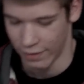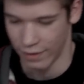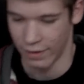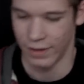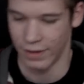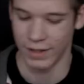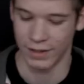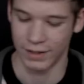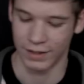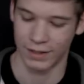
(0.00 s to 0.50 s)

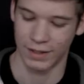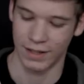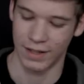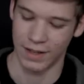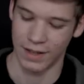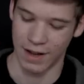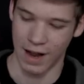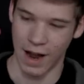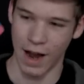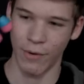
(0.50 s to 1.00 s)
this
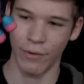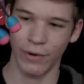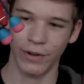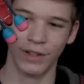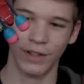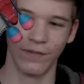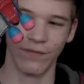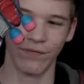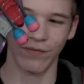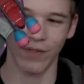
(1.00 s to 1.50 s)
I
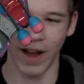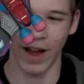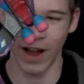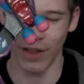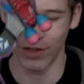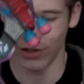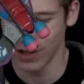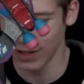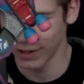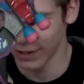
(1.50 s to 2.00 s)
would,
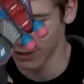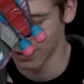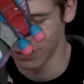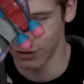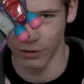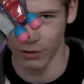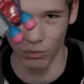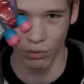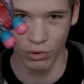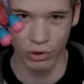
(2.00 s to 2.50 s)
I think this
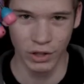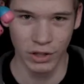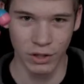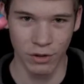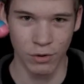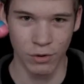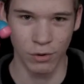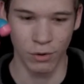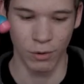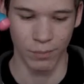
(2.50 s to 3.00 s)
is really
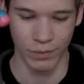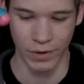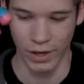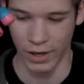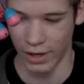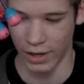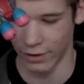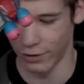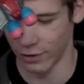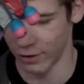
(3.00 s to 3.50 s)
cool.
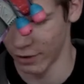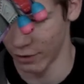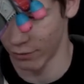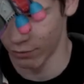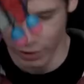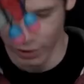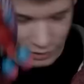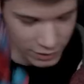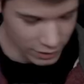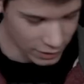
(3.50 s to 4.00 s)
Uh, the
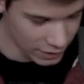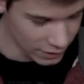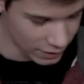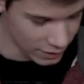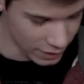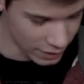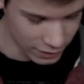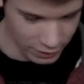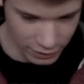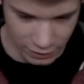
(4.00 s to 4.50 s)
rest of these
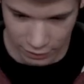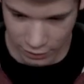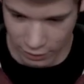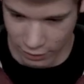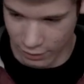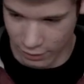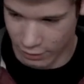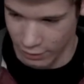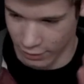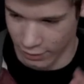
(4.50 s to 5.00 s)
guns is,
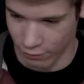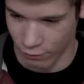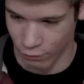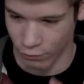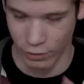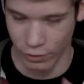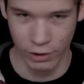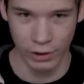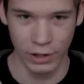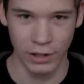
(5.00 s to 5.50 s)
is
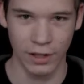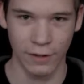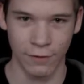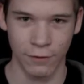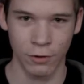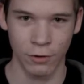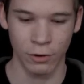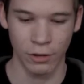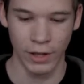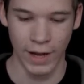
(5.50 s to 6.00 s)
really
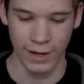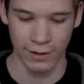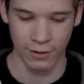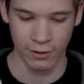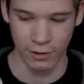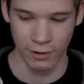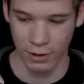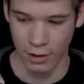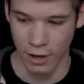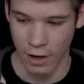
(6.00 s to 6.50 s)
difficult
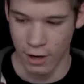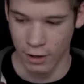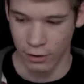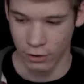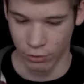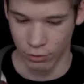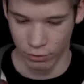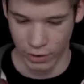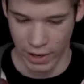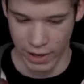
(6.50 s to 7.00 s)
actually
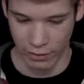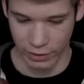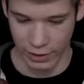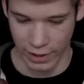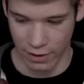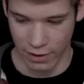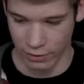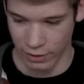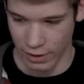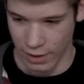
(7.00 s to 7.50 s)
to round
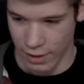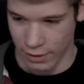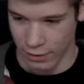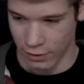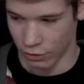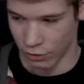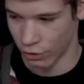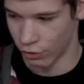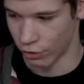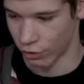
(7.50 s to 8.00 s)
out
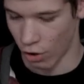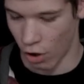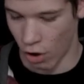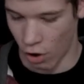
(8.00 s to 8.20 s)
just because they're